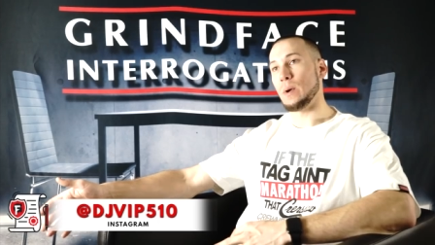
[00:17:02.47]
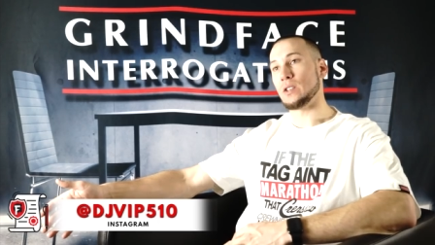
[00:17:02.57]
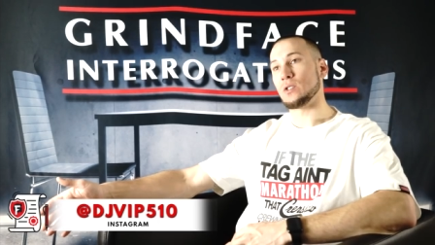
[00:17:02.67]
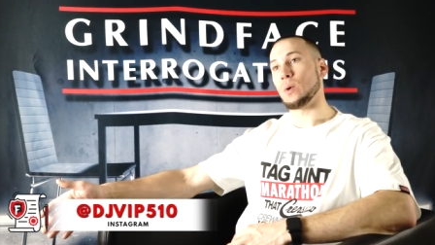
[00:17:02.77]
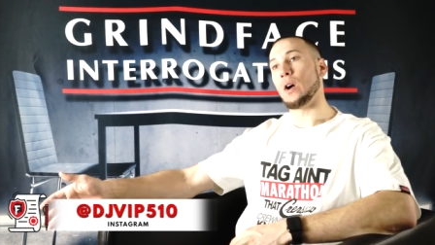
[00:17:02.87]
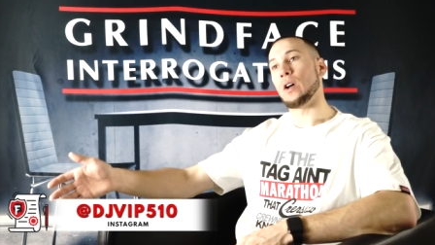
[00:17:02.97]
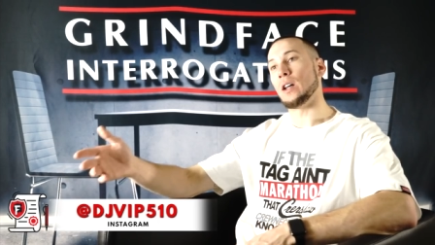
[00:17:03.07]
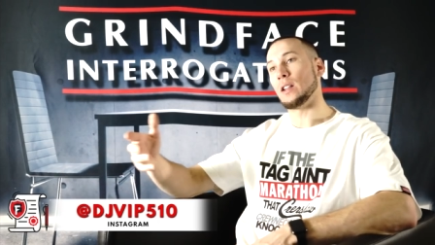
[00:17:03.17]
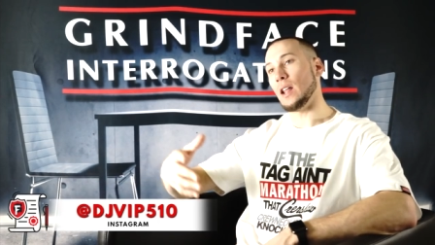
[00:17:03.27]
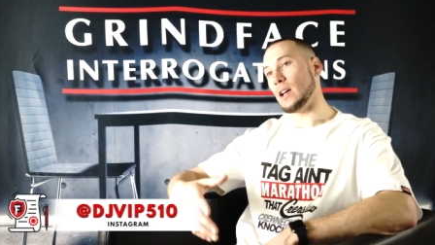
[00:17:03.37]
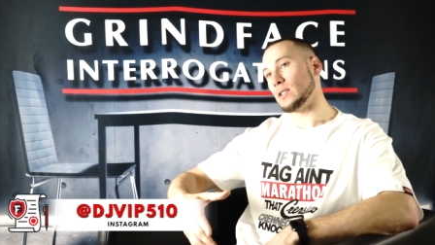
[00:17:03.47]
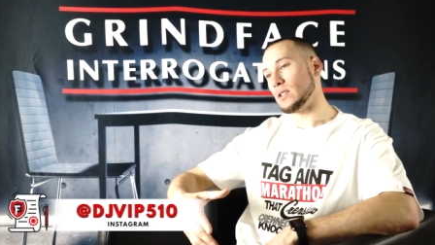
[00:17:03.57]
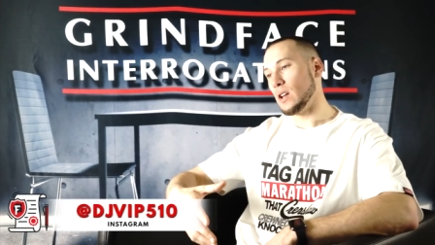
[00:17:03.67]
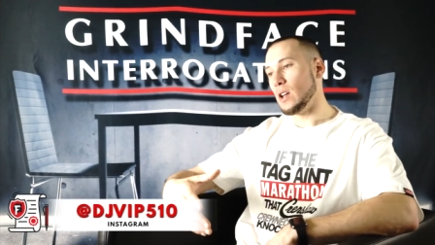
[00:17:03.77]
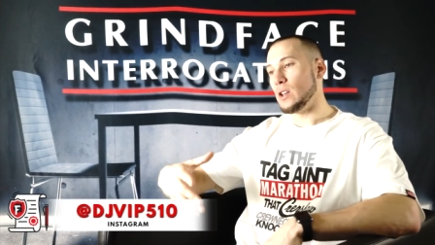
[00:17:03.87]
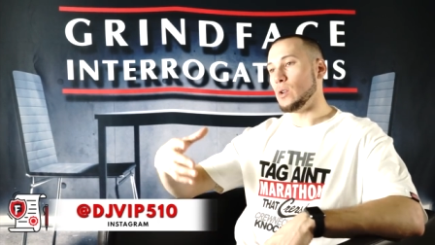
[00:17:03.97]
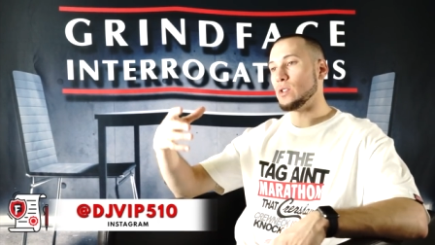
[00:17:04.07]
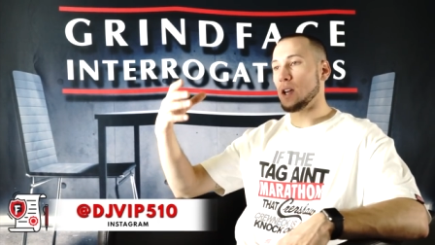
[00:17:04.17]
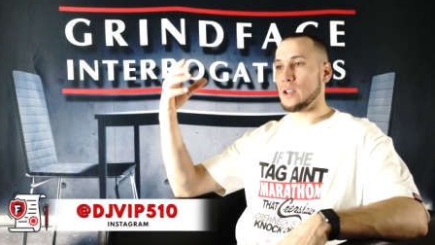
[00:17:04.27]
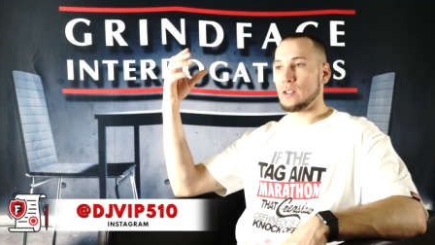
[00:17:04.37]
based around unless you
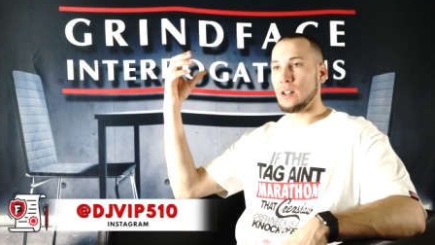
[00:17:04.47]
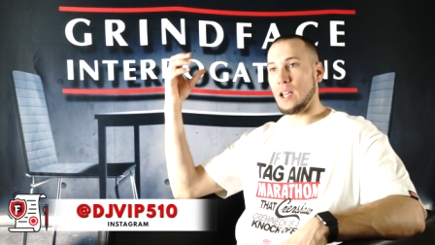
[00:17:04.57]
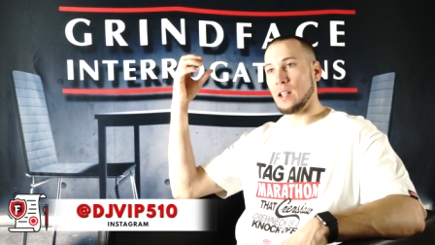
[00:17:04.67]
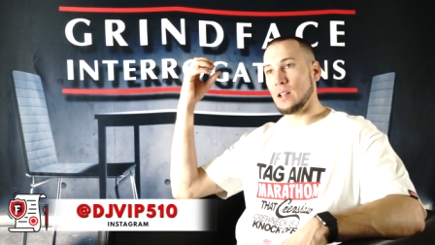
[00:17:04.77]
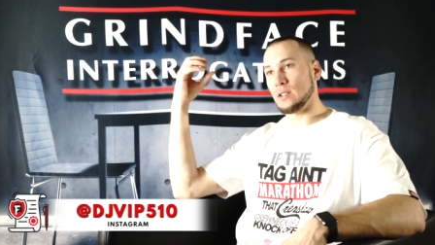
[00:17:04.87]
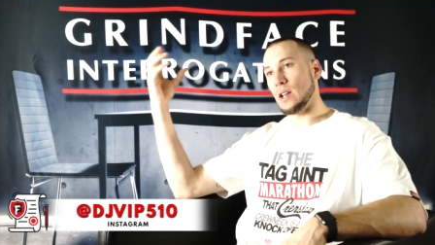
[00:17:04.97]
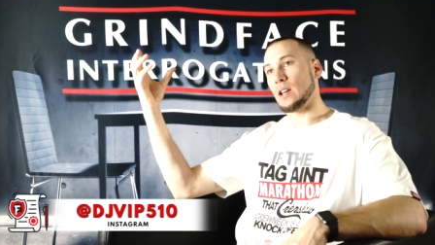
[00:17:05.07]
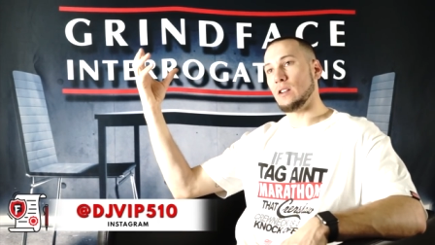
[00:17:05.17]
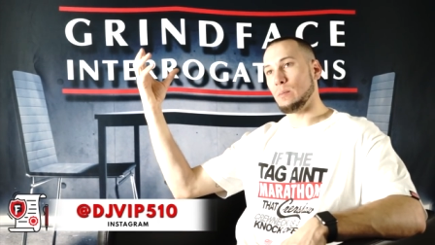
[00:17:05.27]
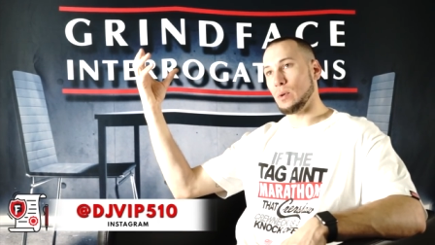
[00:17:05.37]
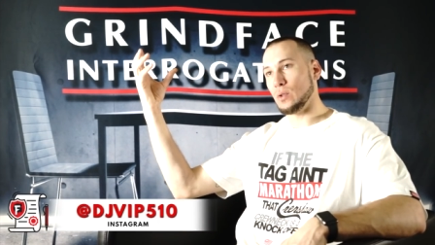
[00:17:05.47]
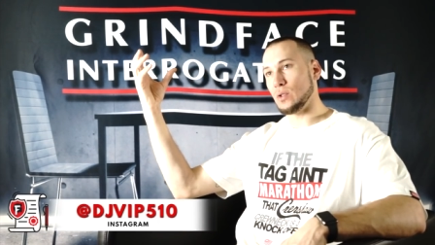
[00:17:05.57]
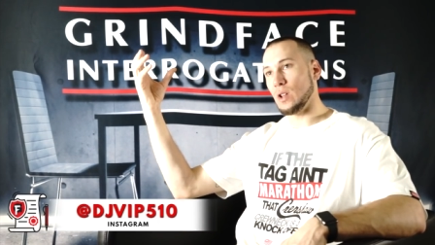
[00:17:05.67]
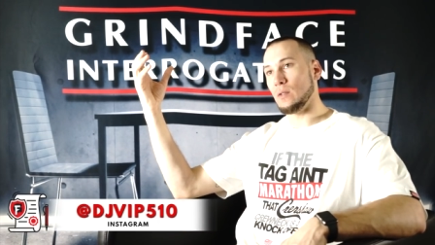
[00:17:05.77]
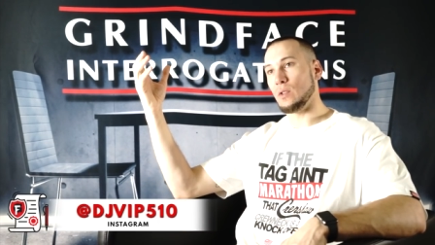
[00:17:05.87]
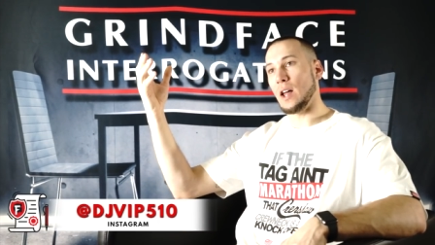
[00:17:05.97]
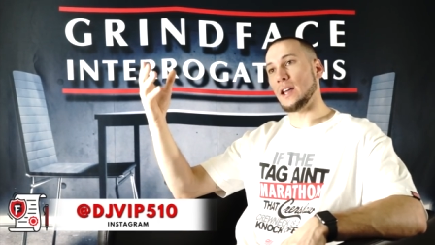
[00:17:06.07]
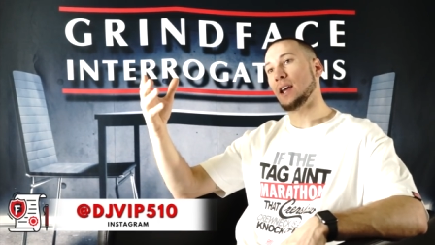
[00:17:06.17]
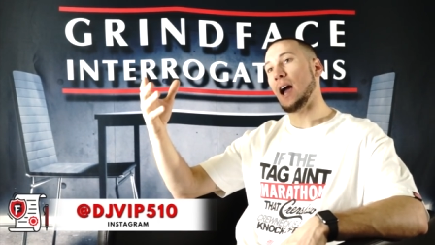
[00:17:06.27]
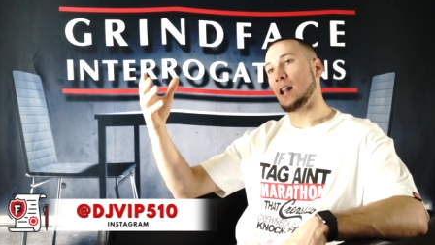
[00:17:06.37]
take it to like an executive producer level
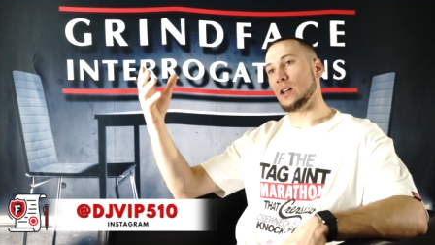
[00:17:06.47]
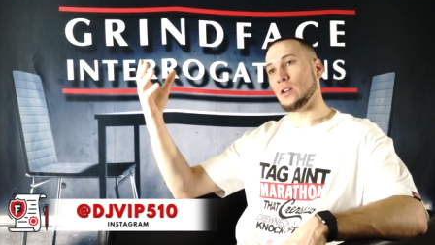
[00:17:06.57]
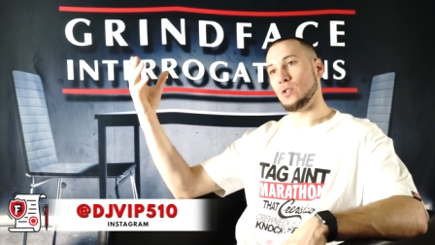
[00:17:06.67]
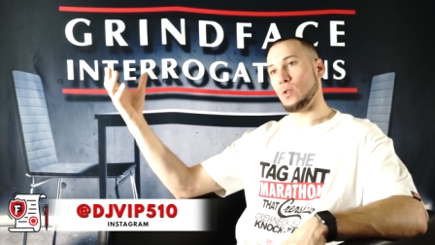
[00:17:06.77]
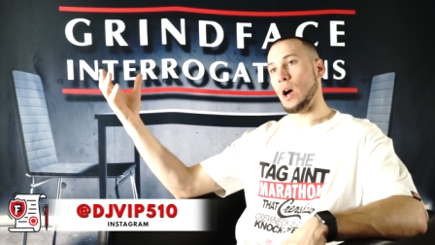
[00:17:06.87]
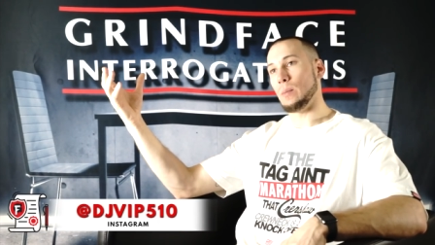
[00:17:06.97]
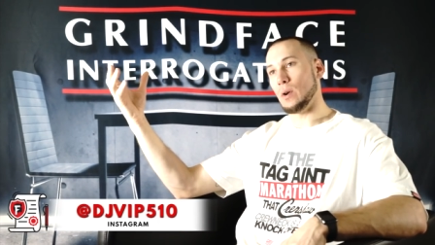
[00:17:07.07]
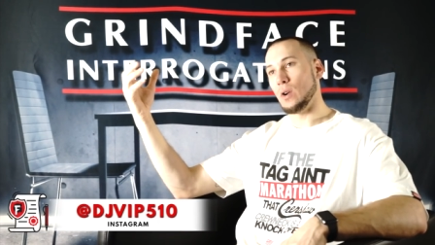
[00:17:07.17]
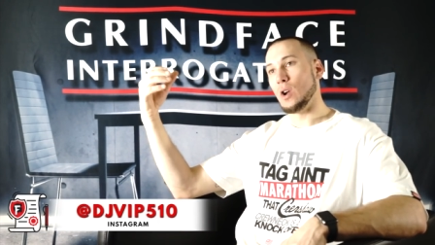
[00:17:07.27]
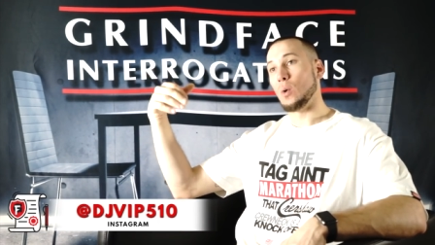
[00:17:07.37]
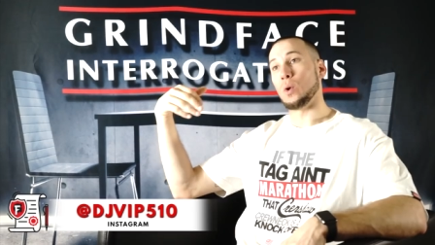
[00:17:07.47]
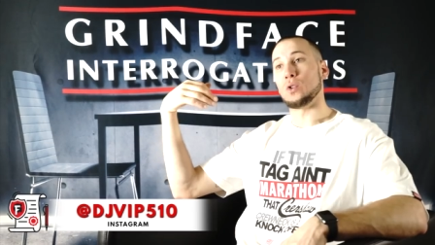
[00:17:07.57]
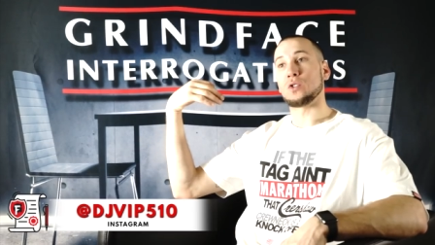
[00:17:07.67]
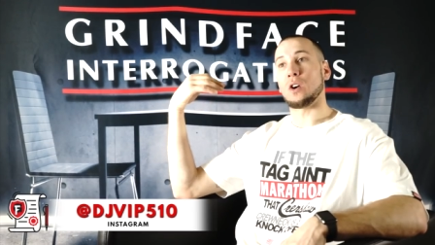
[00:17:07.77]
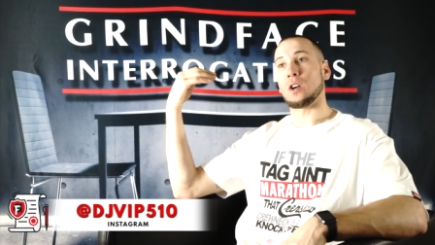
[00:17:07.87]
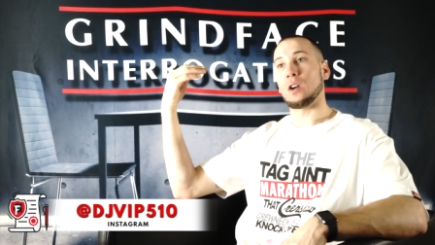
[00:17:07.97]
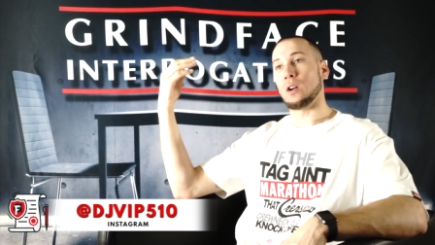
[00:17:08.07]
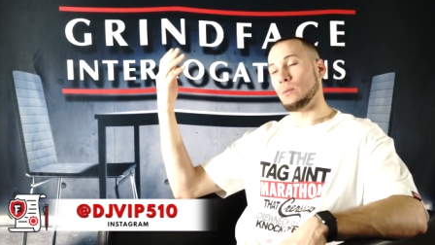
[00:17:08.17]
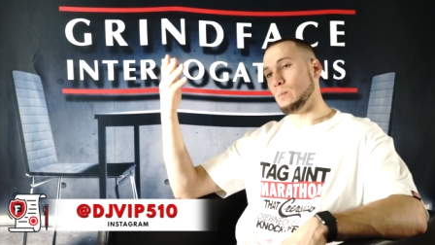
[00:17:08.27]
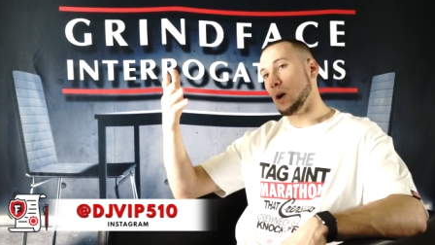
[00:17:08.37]
like Khaled drama where you start
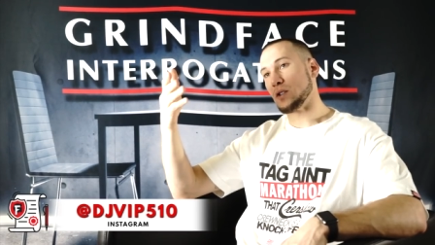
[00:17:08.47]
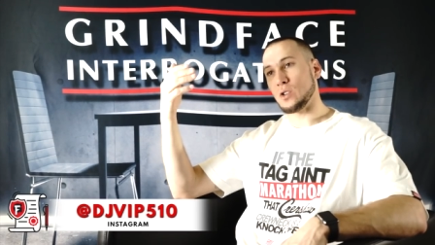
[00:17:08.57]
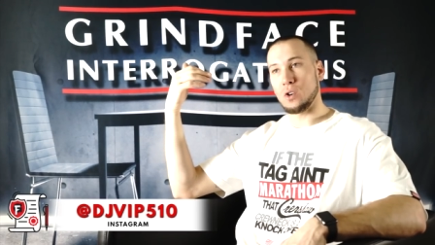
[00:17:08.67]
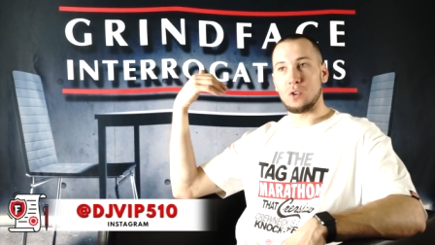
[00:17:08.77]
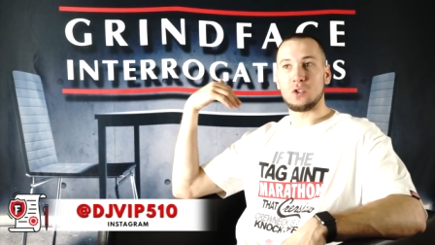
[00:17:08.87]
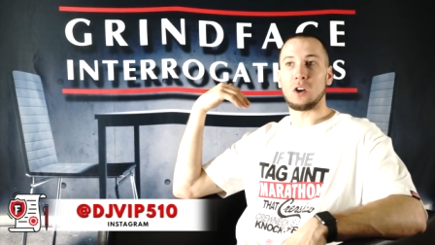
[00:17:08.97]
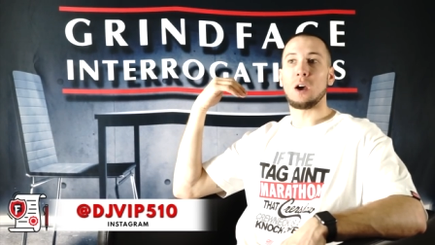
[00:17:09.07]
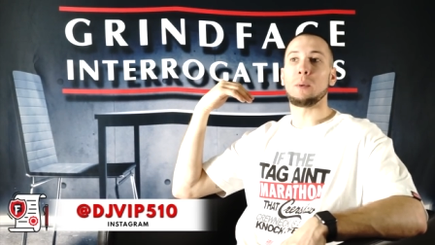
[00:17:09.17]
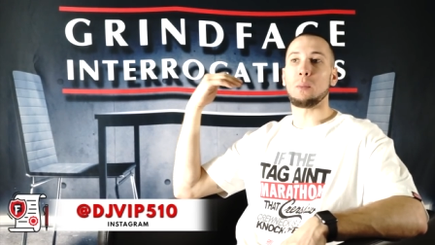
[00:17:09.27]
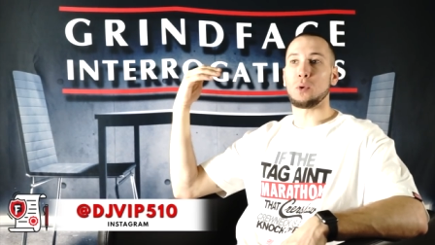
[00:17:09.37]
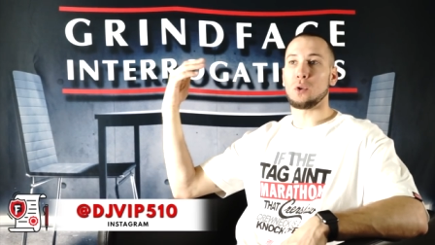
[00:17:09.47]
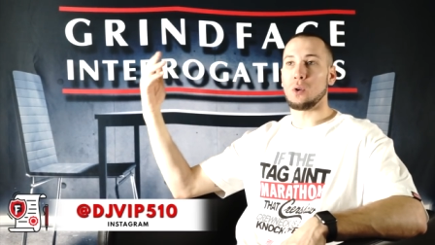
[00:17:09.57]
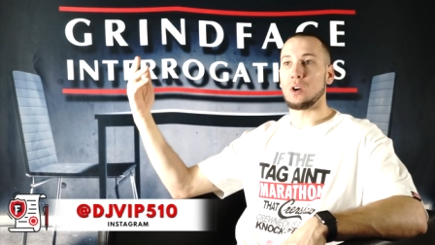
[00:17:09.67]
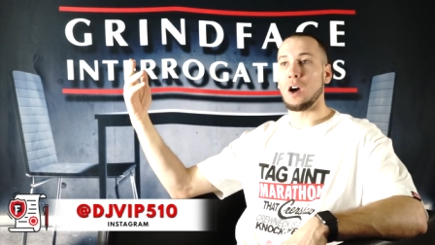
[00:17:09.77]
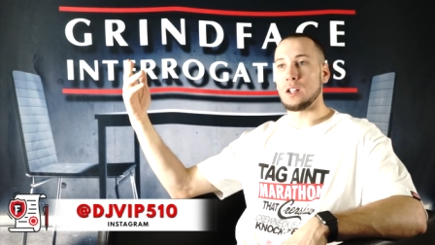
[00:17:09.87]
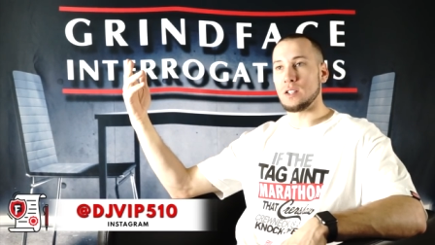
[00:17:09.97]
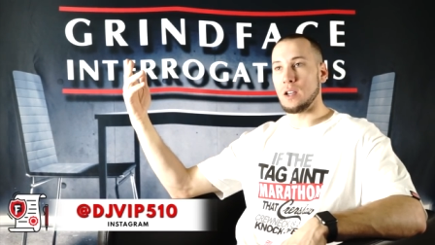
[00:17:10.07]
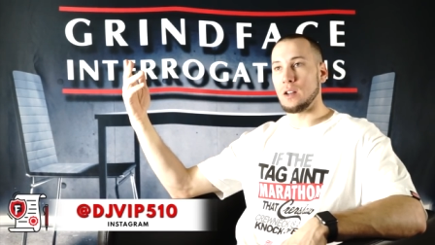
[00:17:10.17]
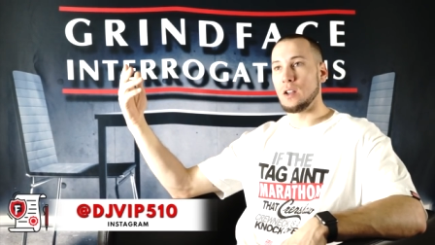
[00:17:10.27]
uh, mustard you start coming up with your own content